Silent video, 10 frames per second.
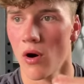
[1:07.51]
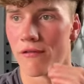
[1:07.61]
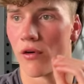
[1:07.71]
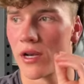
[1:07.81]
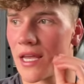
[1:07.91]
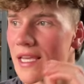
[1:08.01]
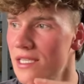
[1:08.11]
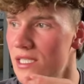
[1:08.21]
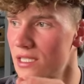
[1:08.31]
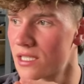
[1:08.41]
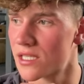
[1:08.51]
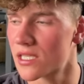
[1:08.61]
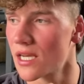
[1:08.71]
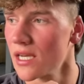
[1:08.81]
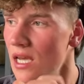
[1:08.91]
I find it easier to
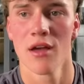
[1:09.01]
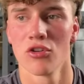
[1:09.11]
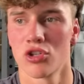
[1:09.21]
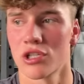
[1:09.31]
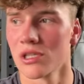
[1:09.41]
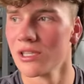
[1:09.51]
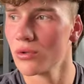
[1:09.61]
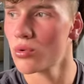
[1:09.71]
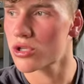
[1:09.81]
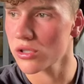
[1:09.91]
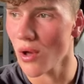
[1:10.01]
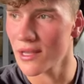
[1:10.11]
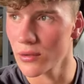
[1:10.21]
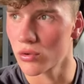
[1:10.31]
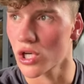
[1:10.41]
see, just slight
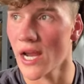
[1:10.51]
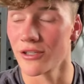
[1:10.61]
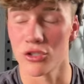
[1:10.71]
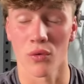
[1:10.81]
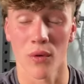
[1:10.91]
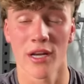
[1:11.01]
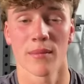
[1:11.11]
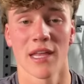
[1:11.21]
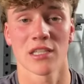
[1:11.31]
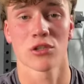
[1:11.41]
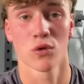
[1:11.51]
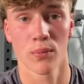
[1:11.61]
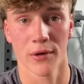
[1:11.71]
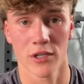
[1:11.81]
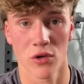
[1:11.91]
little changes already, but that's
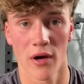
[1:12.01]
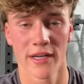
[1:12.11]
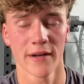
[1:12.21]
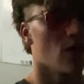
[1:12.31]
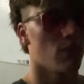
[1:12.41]
super exciting.